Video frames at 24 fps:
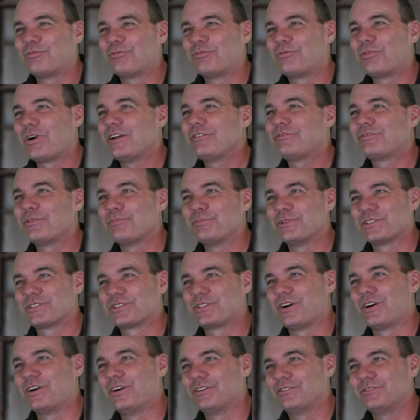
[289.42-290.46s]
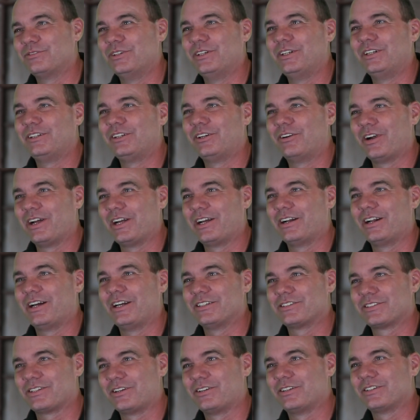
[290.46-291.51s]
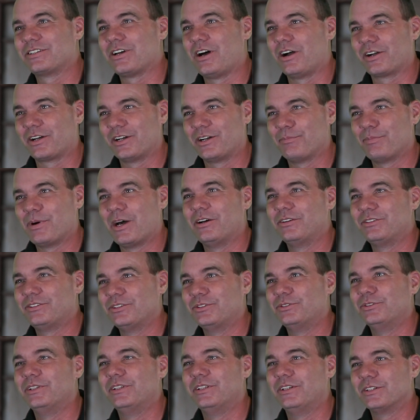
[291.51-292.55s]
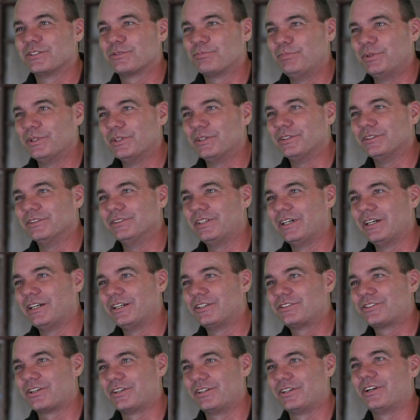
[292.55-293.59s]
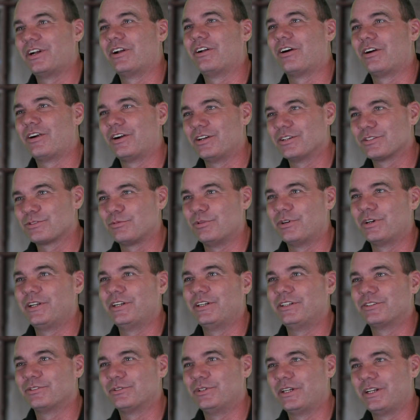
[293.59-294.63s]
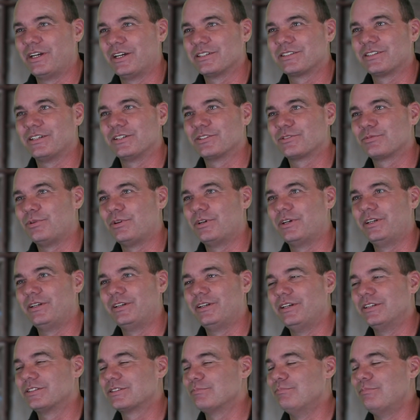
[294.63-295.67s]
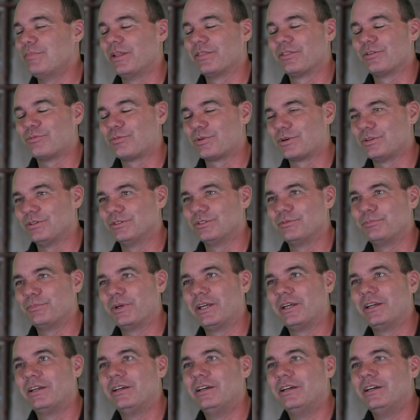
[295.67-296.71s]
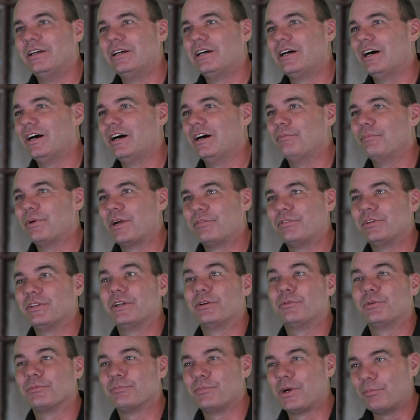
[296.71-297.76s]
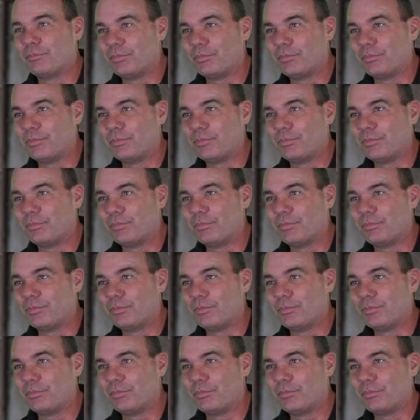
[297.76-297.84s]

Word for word: right from the start, when Greg and I started talking about doing this build, uh, turning an RS1 into an SS1, it's meant the world to me. Um, everything with my